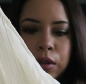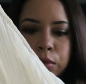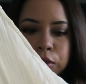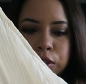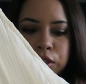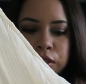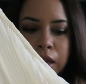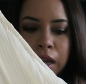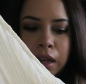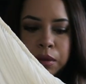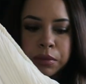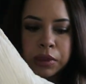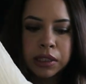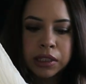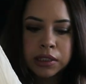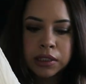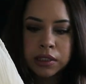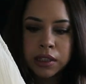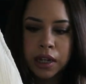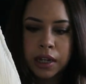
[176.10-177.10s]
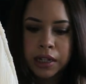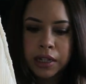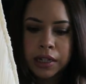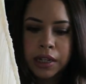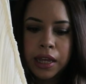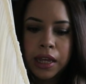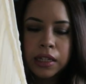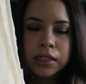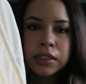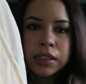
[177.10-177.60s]
uh, which is how I'm going to style it
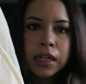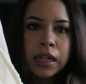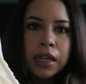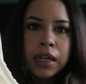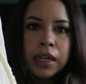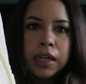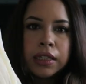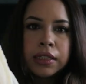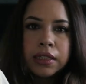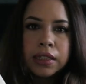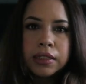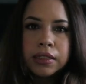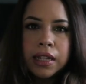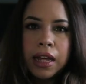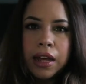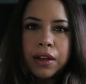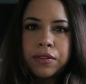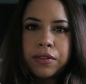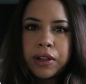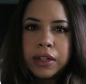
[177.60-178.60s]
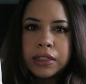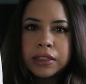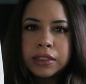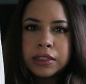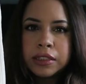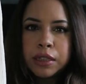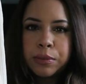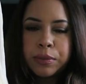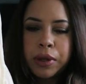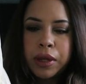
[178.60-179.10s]
next. It does have a
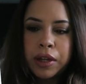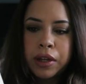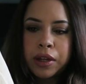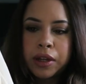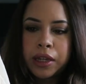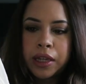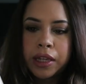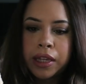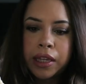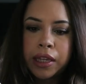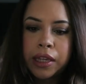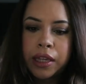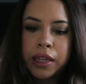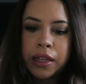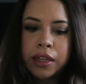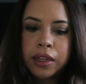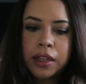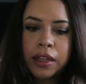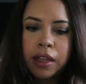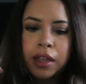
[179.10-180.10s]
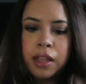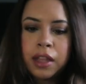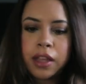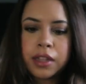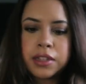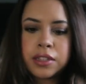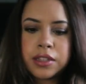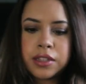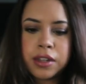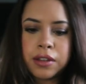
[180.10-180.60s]
zipper here.
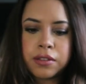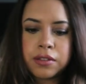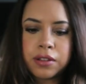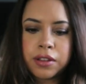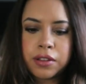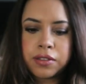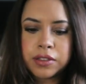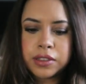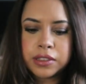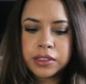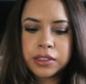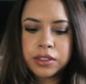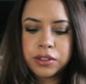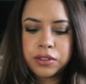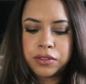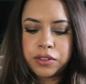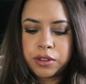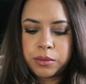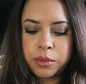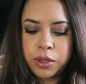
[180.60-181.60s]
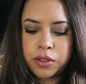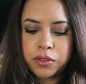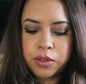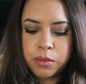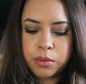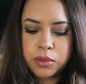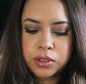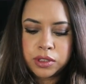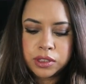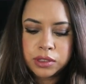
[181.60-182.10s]
I don't know if this is going to fit me, if
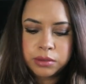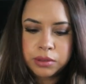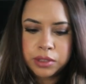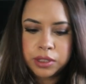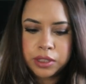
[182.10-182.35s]
I'm honest